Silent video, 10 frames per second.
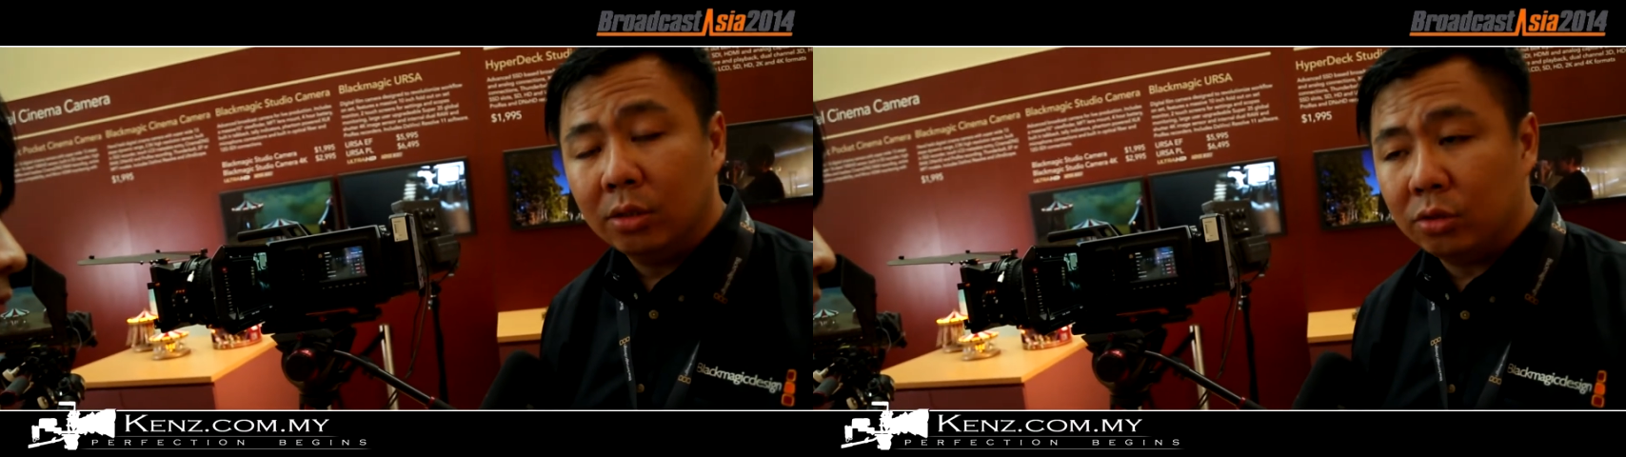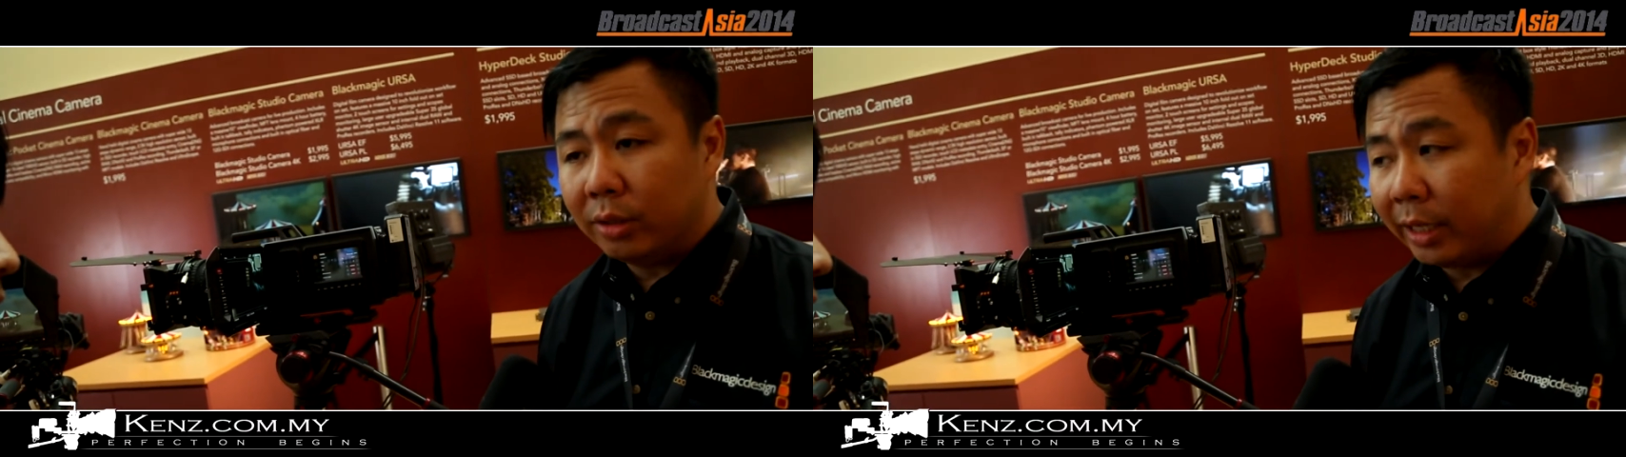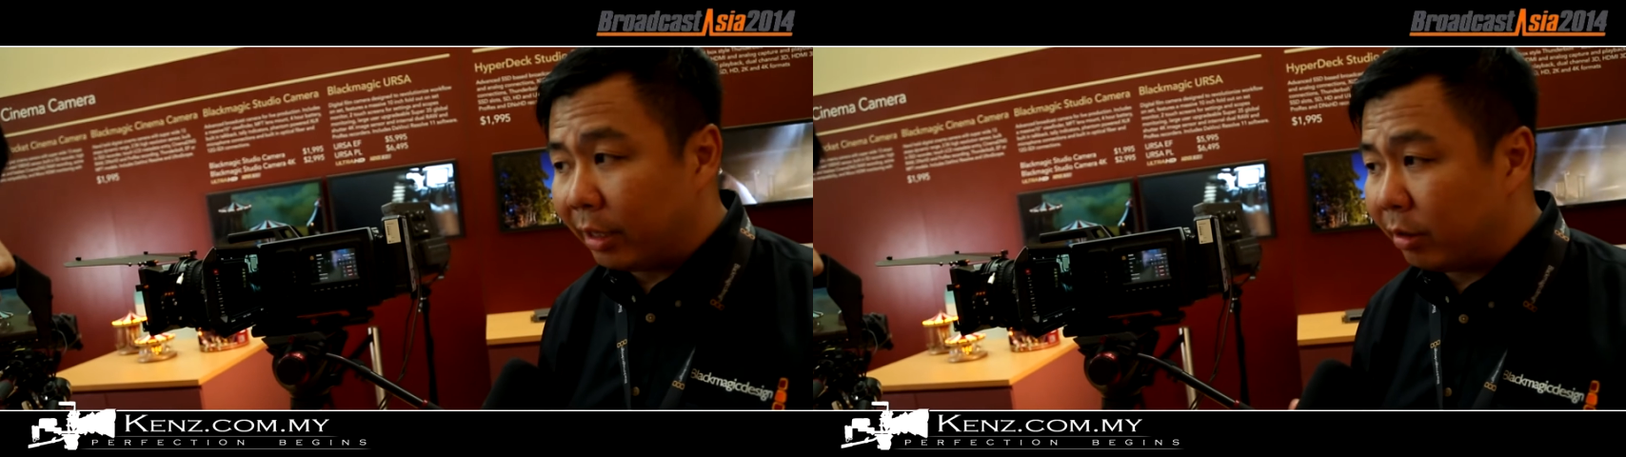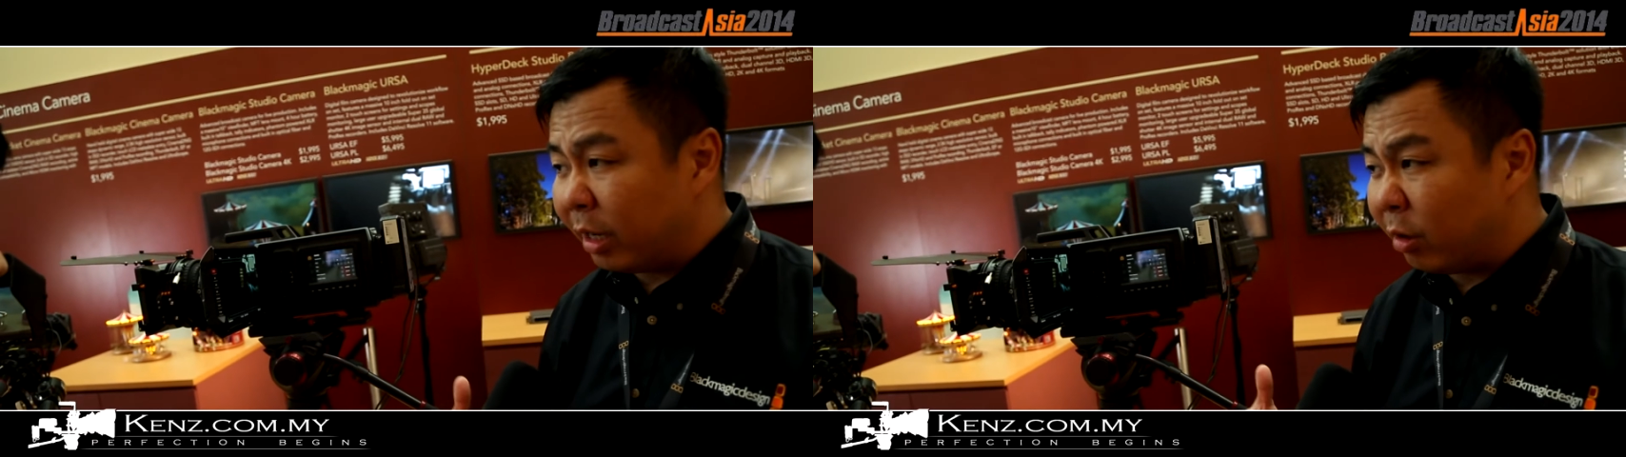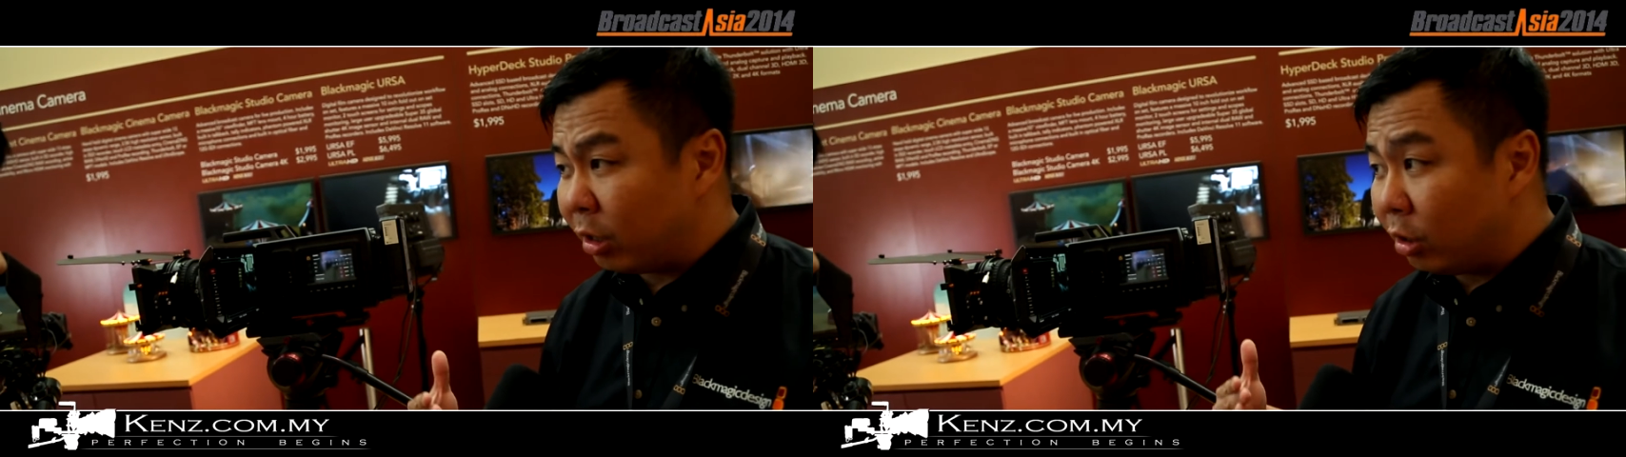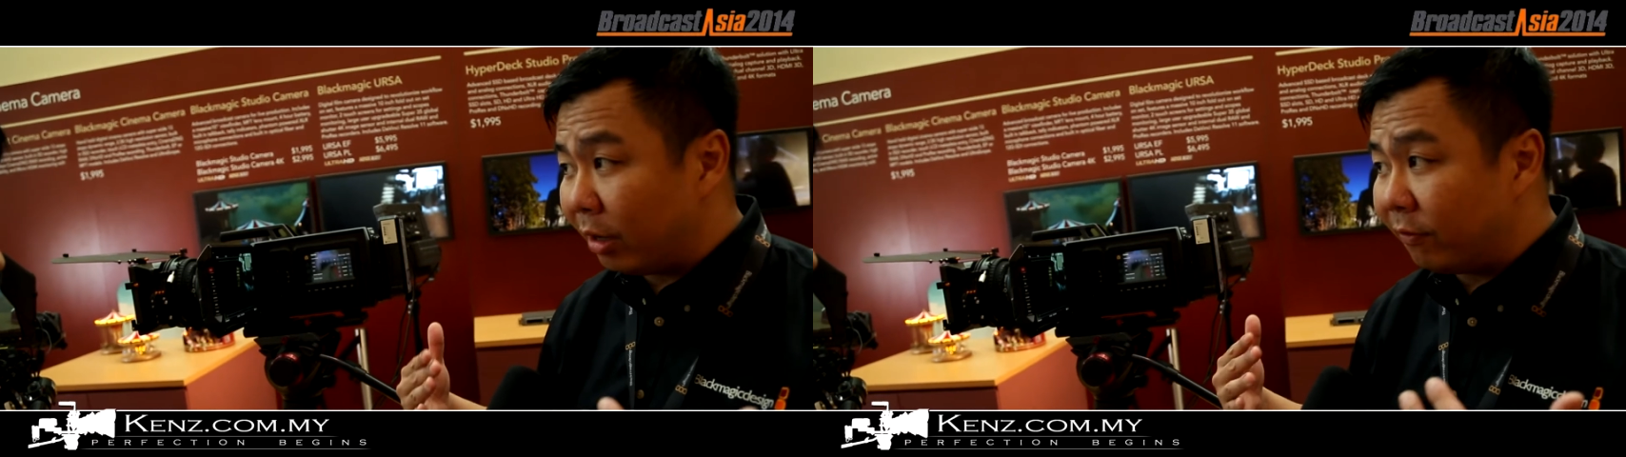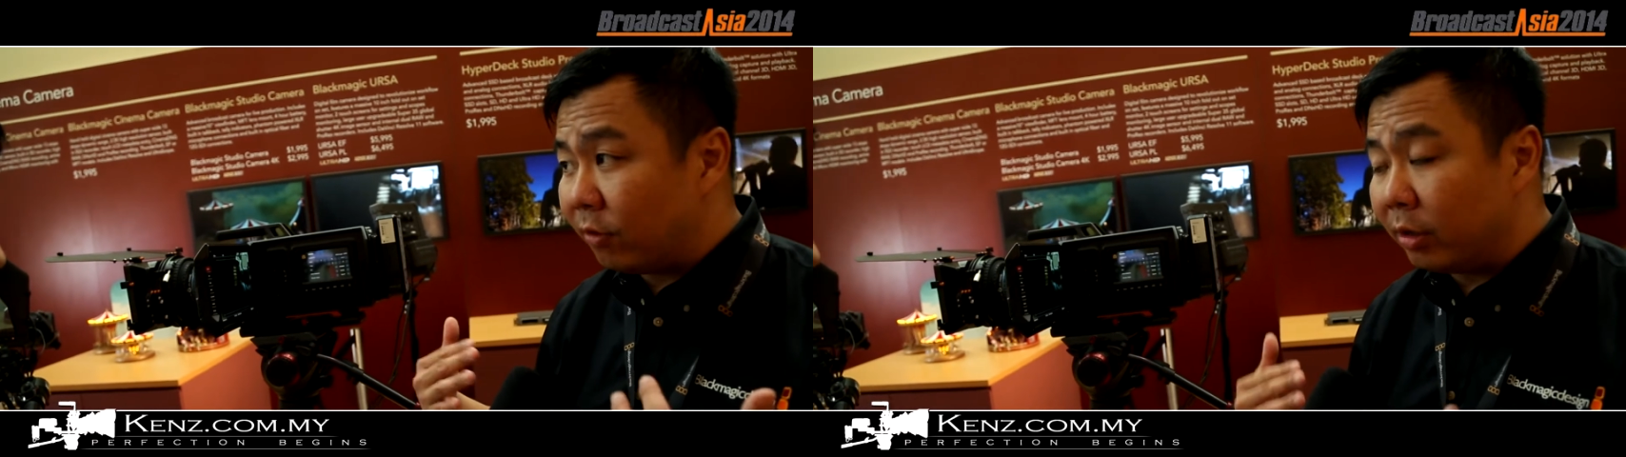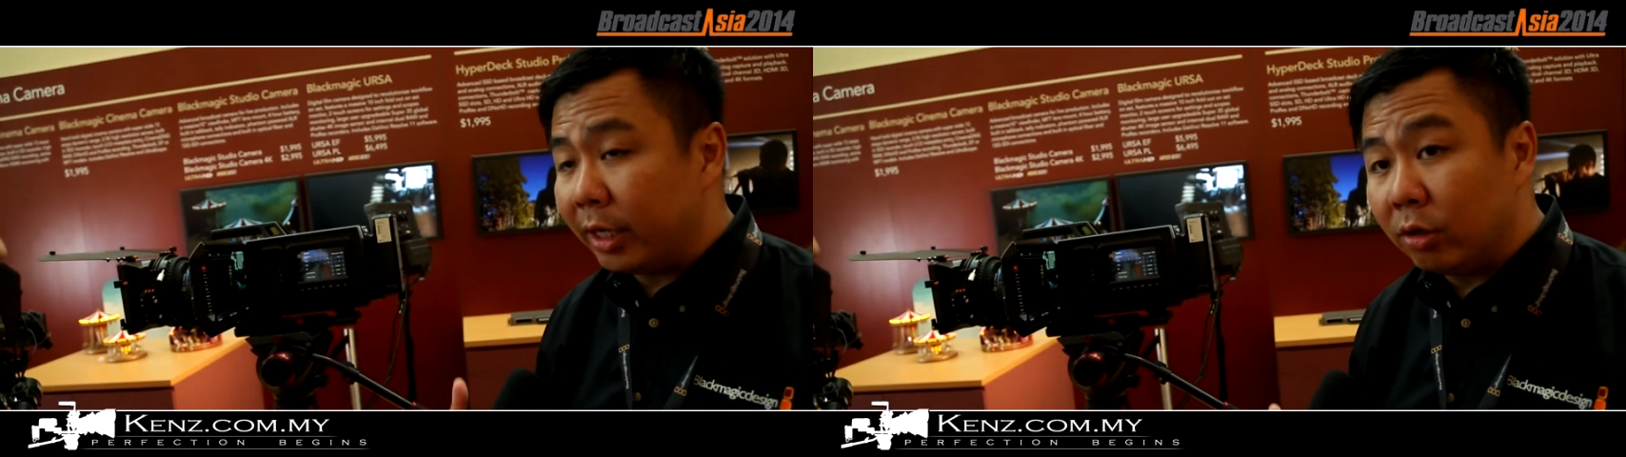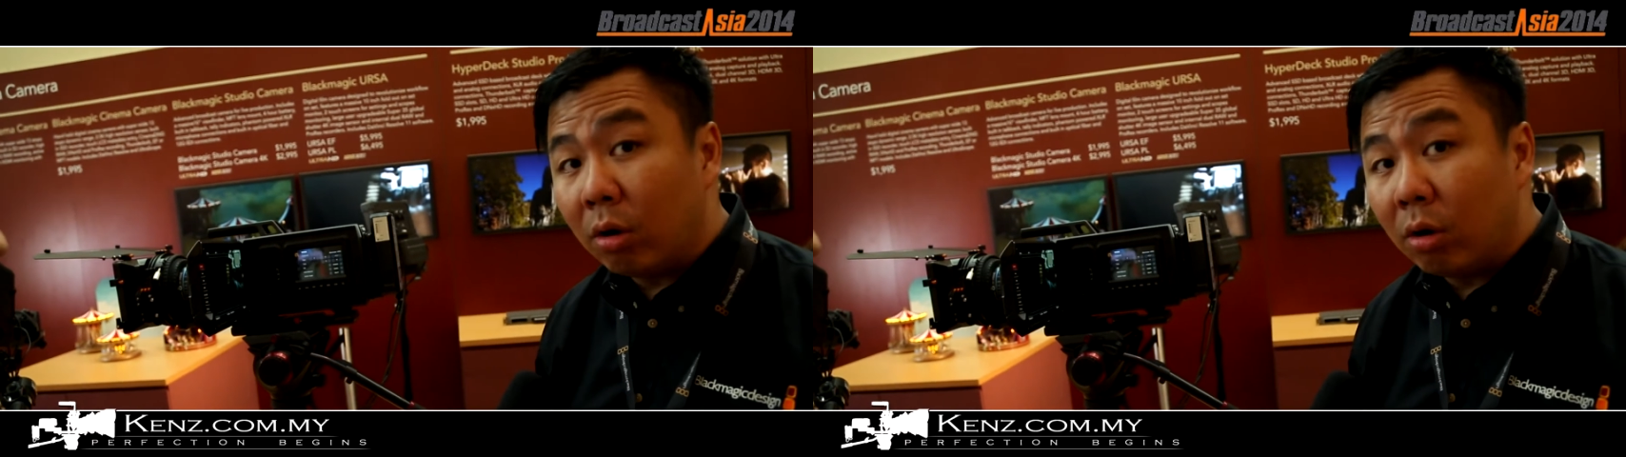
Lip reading: So they can record at 4K